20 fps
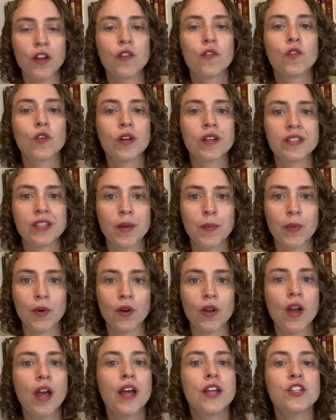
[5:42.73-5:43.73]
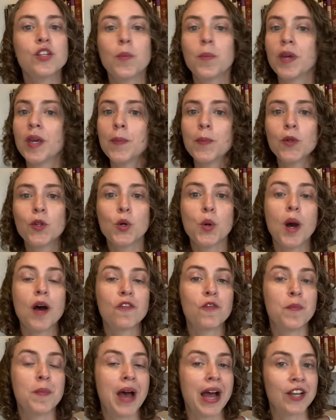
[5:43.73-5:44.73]
For example, do people who
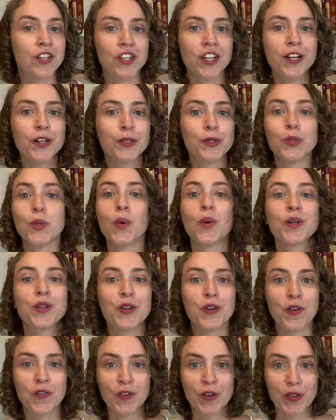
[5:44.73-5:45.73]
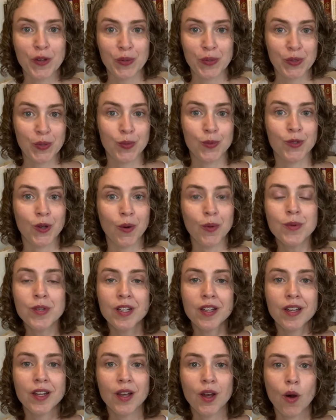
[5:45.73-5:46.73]
have magic lord it over those who don't?